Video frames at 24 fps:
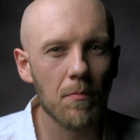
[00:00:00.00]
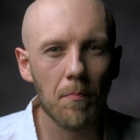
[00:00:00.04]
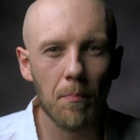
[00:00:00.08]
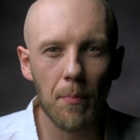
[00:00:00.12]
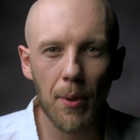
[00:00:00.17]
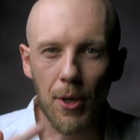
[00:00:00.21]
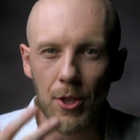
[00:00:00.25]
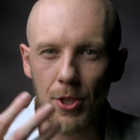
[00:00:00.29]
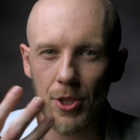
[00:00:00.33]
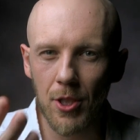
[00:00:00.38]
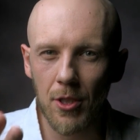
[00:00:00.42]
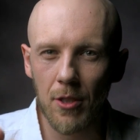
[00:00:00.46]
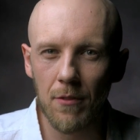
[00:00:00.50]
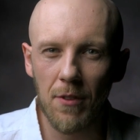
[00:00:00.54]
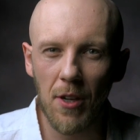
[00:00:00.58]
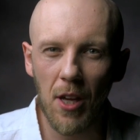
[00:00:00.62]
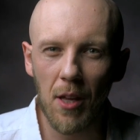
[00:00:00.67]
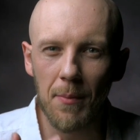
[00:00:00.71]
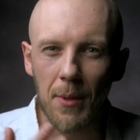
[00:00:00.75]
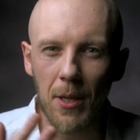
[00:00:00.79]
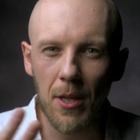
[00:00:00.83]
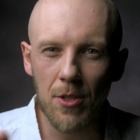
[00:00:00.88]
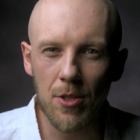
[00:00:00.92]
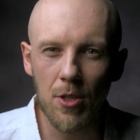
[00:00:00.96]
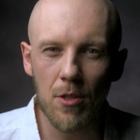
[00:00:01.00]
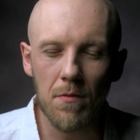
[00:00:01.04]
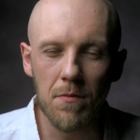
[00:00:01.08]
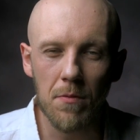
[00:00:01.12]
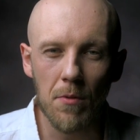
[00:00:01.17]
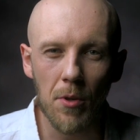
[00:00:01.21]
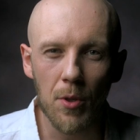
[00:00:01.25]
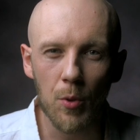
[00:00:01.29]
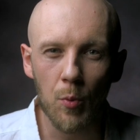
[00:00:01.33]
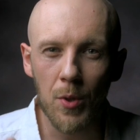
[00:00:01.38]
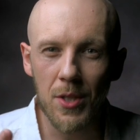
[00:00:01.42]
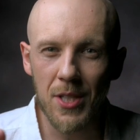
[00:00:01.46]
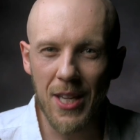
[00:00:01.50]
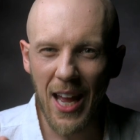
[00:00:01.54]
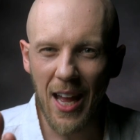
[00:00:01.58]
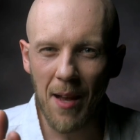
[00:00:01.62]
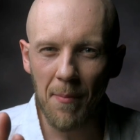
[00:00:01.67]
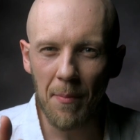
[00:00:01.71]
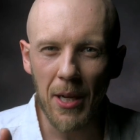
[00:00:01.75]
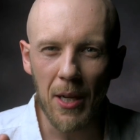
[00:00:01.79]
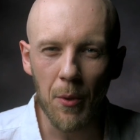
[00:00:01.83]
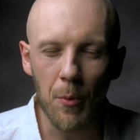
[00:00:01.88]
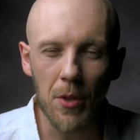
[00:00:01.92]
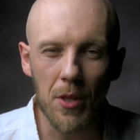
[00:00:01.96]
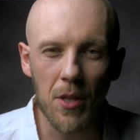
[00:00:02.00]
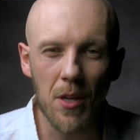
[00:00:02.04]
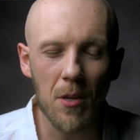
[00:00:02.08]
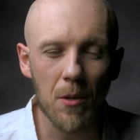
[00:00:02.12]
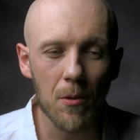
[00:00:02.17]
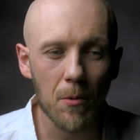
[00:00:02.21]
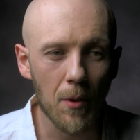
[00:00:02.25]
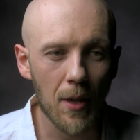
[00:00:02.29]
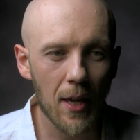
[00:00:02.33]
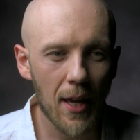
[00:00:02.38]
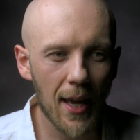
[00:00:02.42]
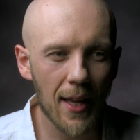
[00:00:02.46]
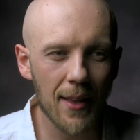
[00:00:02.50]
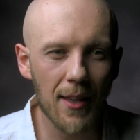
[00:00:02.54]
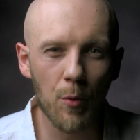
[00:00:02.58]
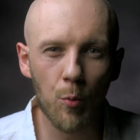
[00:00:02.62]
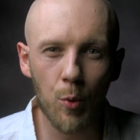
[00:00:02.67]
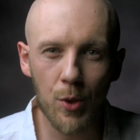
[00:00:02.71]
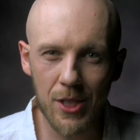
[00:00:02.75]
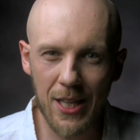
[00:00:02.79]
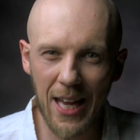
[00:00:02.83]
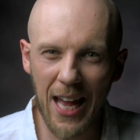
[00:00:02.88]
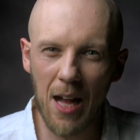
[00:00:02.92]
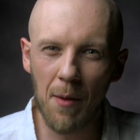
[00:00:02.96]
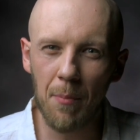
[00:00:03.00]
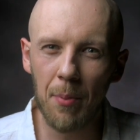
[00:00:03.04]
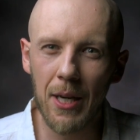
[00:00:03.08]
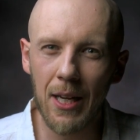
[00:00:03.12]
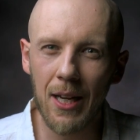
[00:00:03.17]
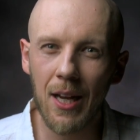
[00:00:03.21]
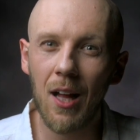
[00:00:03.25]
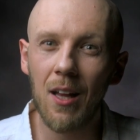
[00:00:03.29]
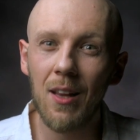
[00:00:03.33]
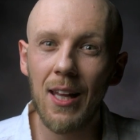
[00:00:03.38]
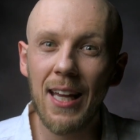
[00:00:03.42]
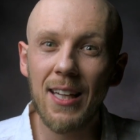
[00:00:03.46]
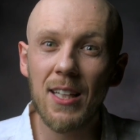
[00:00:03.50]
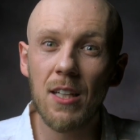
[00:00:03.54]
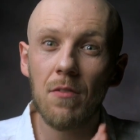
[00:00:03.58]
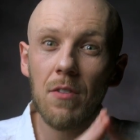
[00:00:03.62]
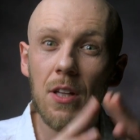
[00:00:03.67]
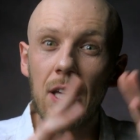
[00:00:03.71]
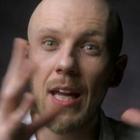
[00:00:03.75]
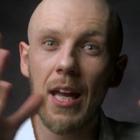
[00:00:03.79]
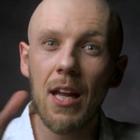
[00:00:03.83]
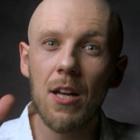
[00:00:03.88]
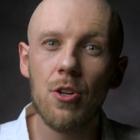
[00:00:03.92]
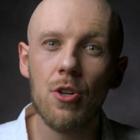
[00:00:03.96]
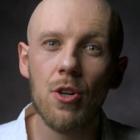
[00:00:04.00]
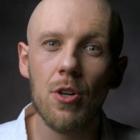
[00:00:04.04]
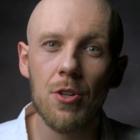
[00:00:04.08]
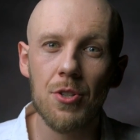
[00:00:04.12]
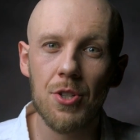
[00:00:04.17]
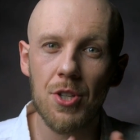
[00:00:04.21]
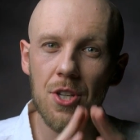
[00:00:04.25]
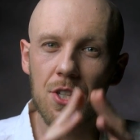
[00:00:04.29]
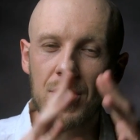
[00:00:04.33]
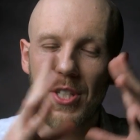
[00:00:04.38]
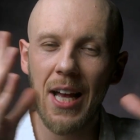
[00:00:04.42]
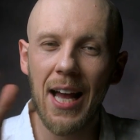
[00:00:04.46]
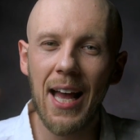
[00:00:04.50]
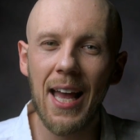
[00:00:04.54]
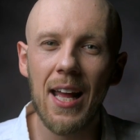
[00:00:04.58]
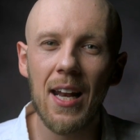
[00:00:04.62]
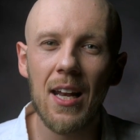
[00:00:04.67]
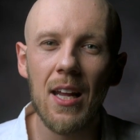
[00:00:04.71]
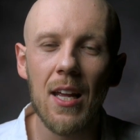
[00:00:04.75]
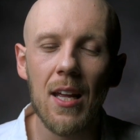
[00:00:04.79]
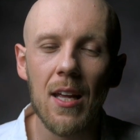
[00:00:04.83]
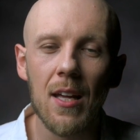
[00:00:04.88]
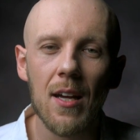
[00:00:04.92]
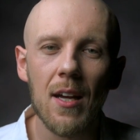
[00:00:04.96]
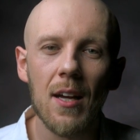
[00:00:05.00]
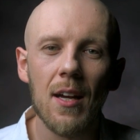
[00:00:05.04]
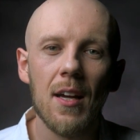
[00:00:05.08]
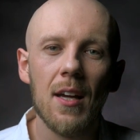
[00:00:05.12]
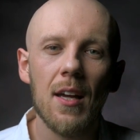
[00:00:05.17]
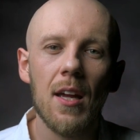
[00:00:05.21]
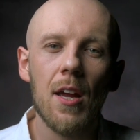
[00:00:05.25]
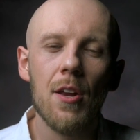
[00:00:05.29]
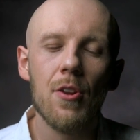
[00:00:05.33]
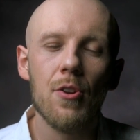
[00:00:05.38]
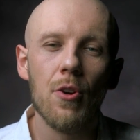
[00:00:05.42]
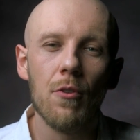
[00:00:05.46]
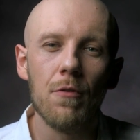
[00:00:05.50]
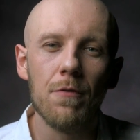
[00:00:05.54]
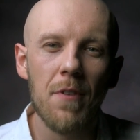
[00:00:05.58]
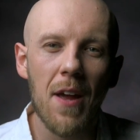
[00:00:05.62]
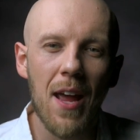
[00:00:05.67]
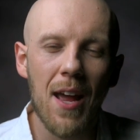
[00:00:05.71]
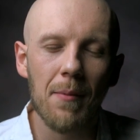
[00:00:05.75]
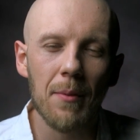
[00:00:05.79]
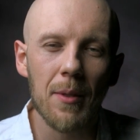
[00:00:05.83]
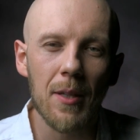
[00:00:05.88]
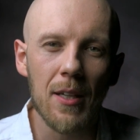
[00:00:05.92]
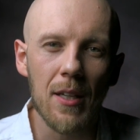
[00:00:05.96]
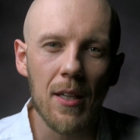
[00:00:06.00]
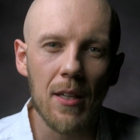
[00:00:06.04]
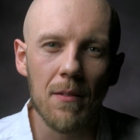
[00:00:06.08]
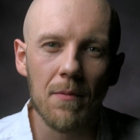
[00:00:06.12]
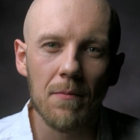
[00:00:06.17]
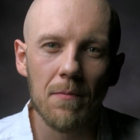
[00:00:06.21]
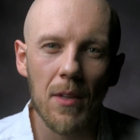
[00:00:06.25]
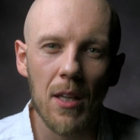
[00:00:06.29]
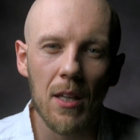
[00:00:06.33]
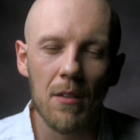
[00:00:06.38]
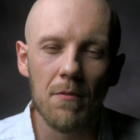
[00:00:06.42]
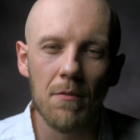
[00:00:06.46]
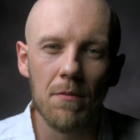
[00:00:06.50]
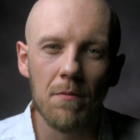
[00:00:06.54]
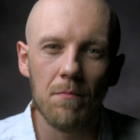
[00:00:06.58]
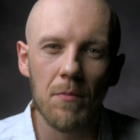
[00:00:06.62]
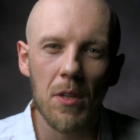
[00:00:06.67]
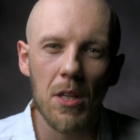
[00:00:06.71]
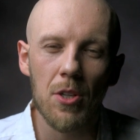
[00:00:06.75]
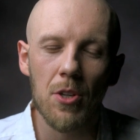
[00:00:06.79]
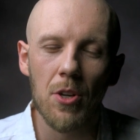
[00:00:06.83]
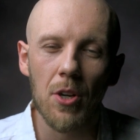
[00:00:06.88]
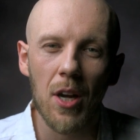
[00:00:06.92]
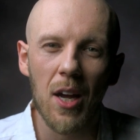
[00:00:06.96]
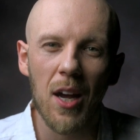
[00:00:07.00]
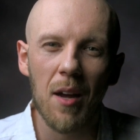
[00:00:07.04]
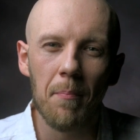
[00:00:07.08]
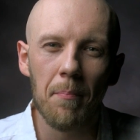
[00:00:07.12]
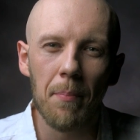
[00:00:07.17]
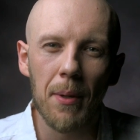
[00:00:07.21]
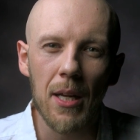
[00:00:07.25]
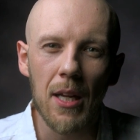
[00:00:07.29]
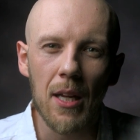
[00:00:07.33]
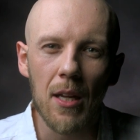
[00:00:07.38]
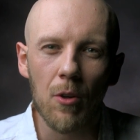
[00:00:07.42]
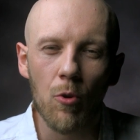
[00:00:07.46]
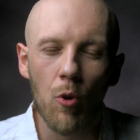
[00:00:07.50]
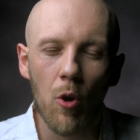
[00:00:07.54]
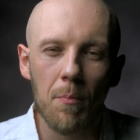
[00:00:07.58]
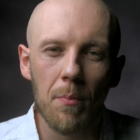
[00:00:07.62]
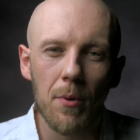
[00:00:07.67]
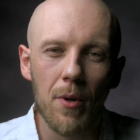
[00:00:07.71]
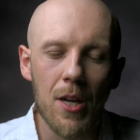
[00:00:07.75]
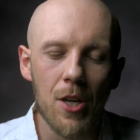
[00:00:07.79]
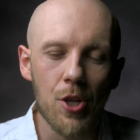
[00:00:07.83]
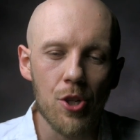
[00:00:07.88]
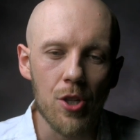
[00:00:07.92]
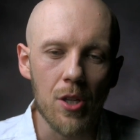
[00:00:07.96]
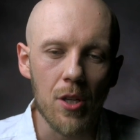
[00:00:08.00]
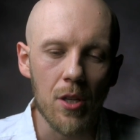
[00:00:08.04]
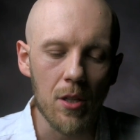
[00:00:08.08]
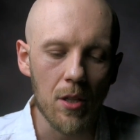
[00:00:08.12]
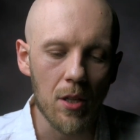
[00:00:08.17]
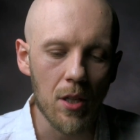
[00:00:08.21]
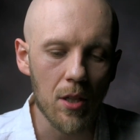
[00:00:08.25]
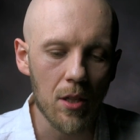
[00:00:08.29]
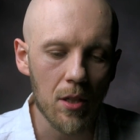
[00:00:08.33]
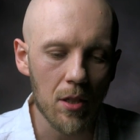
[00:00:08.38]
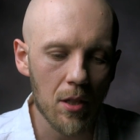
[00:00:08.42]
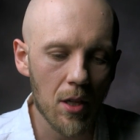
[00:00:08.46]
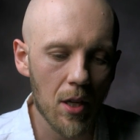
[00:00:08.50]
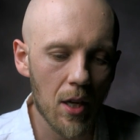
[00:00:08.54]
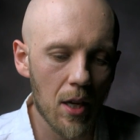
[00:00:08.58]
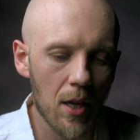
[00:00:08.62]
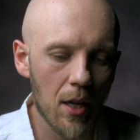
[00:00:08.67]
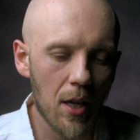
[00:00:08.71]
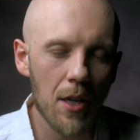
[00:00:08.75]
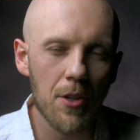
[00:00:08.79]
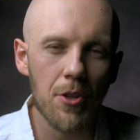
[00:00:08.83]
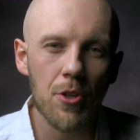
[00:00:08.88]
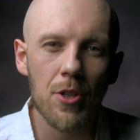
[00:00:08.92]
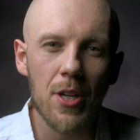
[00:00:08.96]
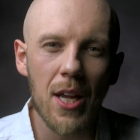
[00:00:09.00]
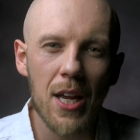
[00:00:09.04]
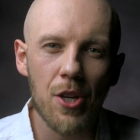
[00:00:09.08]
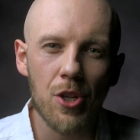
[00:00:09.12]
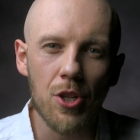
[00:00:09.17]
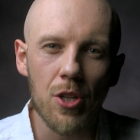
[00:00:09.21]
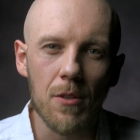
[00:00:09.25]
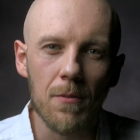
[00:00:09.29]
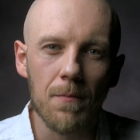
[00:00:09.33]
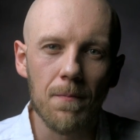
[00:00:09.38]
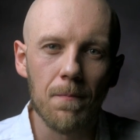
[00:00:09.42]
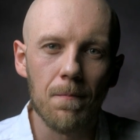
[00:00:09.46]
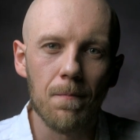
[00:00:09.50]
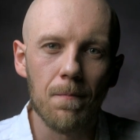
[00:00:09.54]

personal development and so forth, what's happening with you, and then what's happening collectively in your society, in your family, in your company, in corporation, and in your nation,